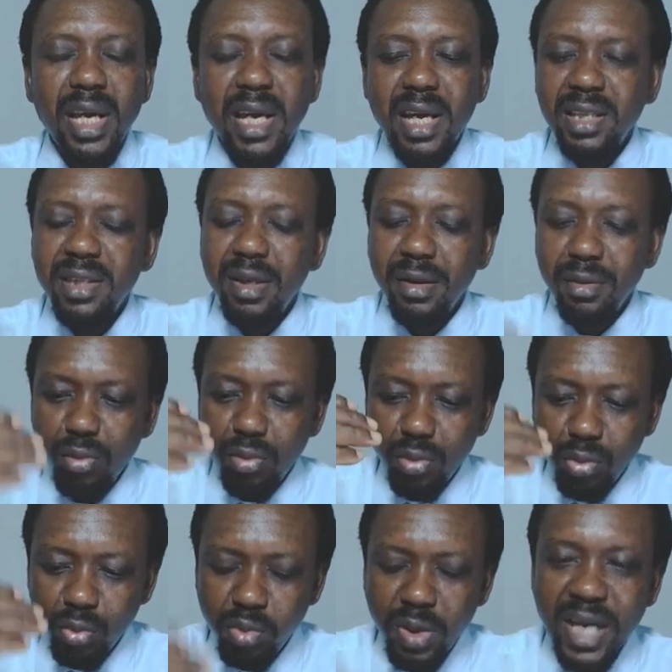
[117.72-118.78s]
And
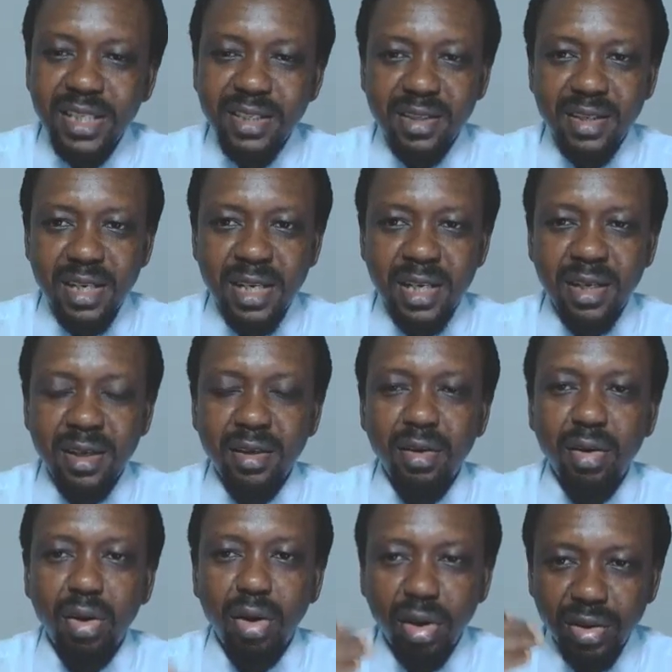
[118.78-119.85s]
right there
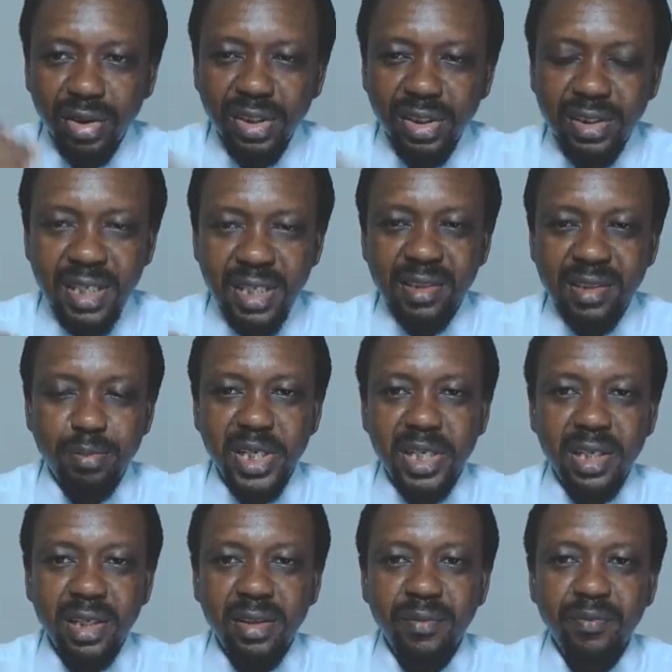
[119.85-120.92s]
on the
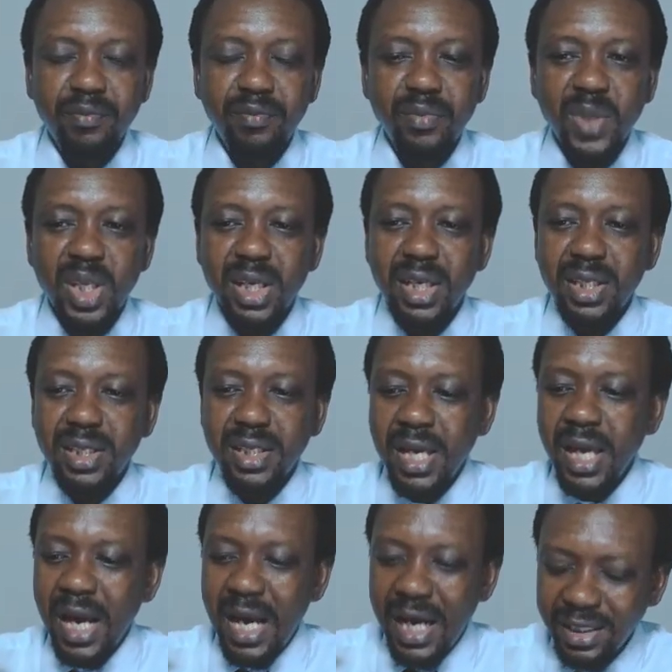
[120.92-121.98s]
deathbed,
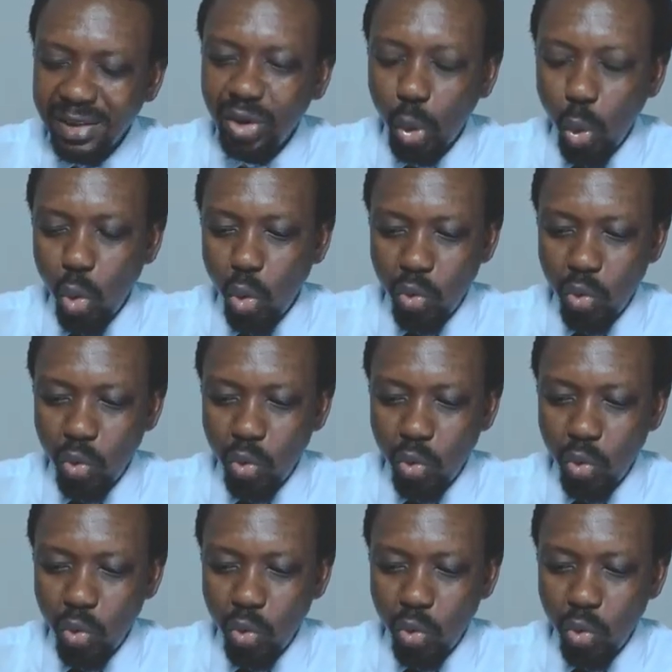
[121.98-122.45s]
they hand